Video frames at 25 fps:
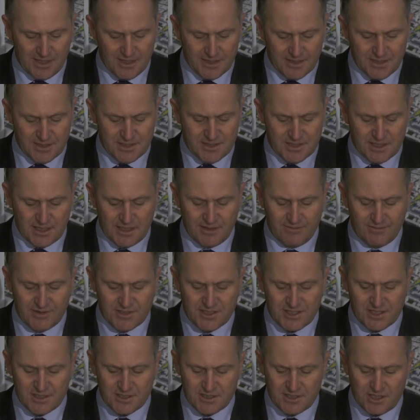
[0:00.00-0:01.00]
This
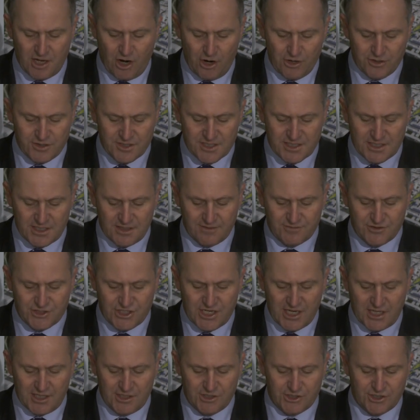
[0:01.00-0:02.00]
delivers its own set of
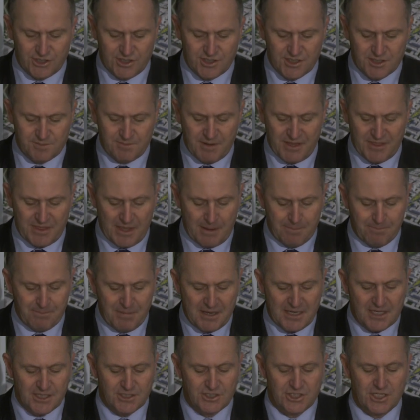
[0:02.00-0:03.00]
challenges, but they're
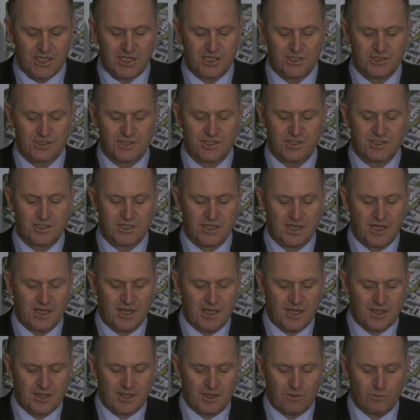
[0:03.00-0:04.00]
better challenges
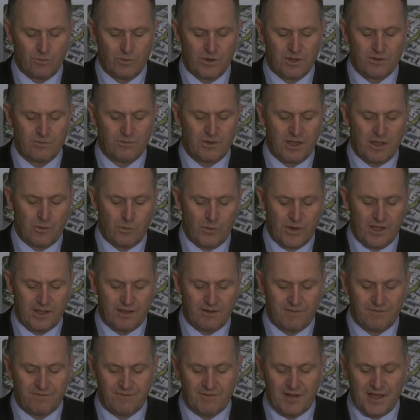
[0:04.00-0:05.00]
than we'd
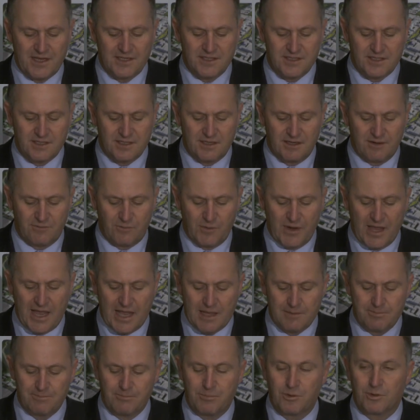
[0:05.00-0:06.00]
have faced if we
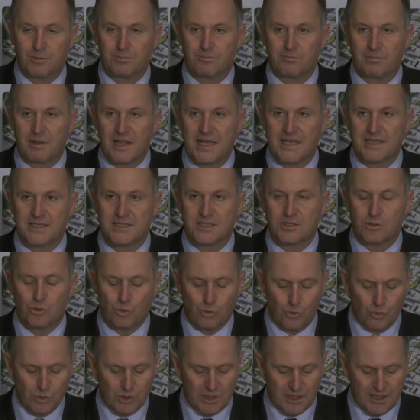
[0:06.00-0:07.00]
hadn't put in place an
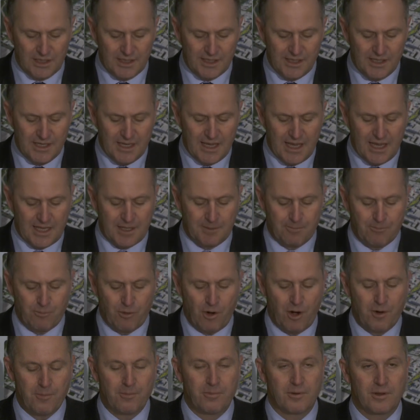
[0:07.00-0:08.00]
orderly and
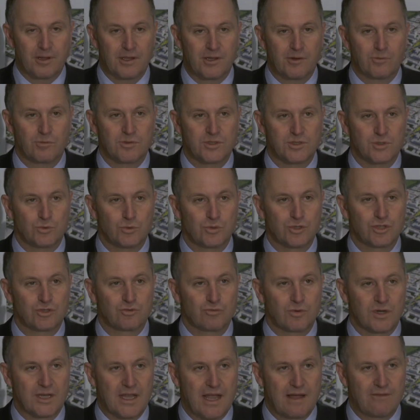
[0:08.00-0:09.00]
appropriately
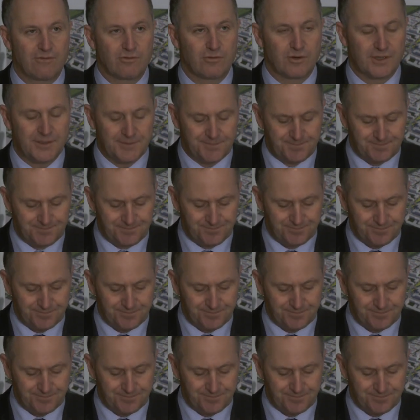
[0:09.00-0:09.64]
resourced recovery.